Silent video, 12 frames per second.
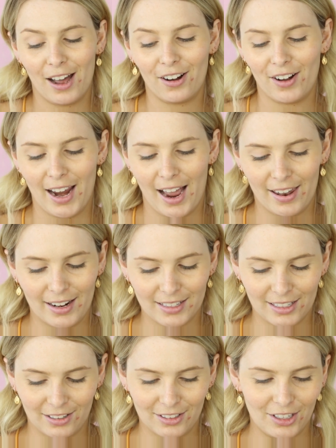I don't know how
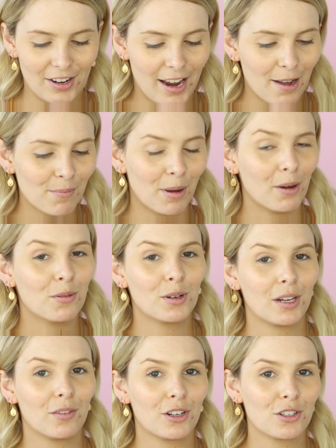that's going to turn out, but we'll
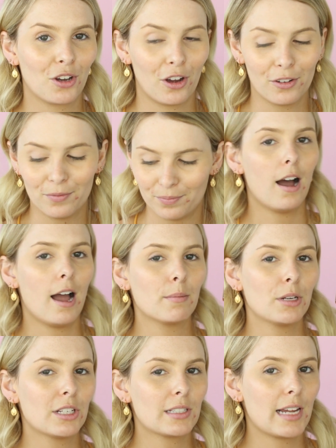give it a shot. I'm
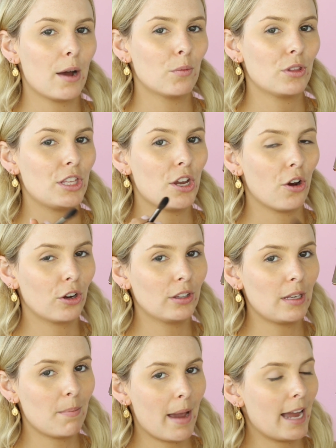going to start with the
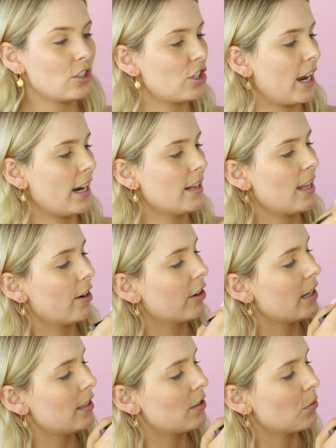only matte shade there
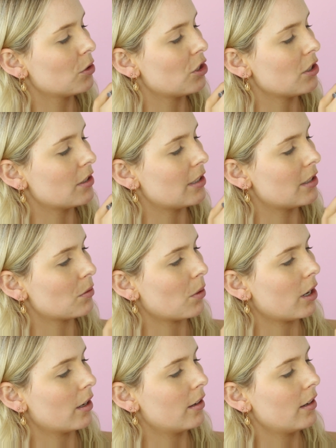is, which is this
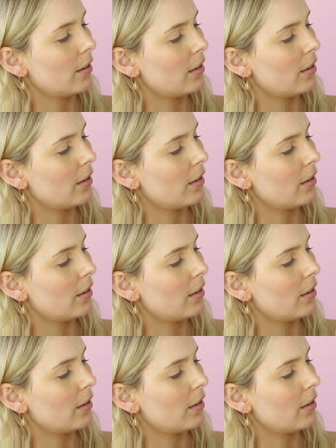one